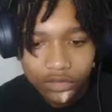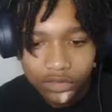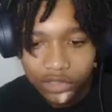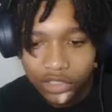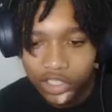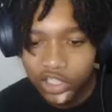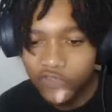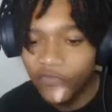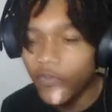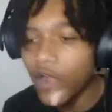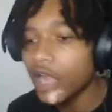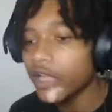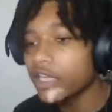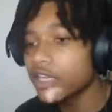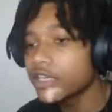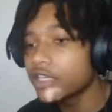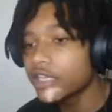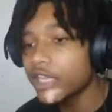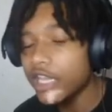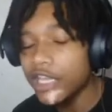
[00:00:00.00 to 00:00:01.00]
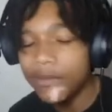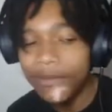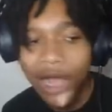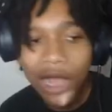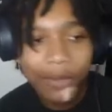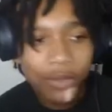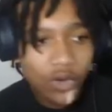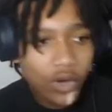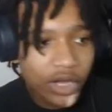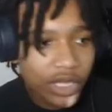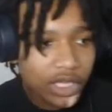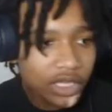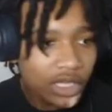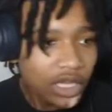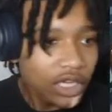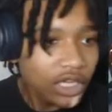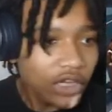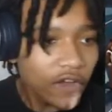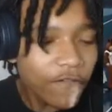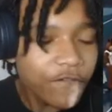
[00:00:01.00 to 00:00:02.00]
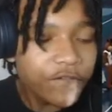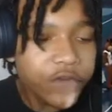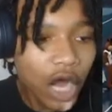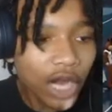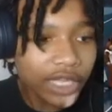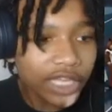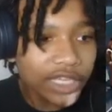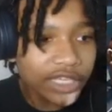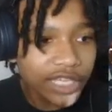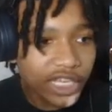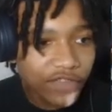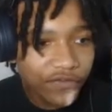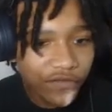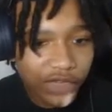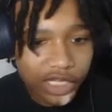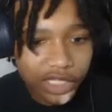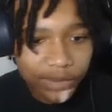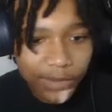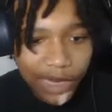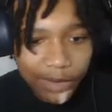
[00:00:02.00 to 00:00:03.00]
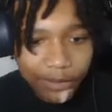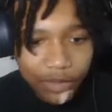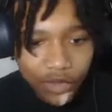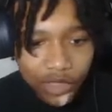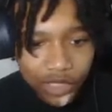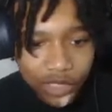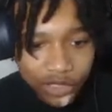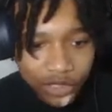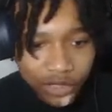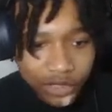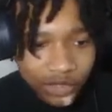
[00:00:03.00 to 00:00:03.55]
Good fucking D, my boy. Good fucking defense, my boy.